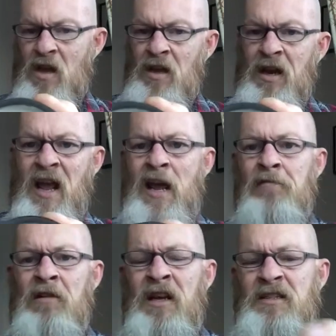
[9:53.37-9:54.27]
an
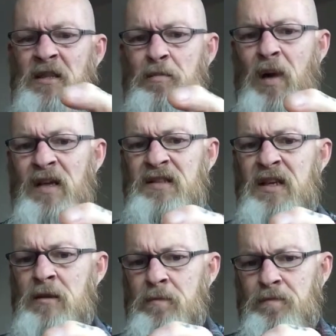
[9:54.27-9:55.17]
aerated
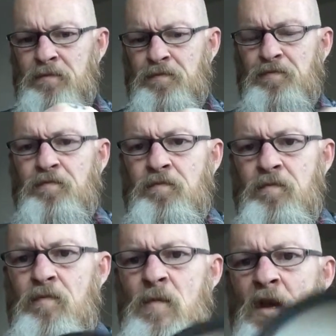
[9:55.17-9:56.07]
putty.
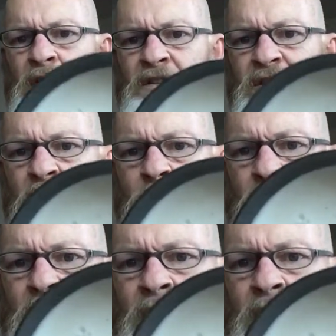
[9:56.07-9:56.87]
You can see with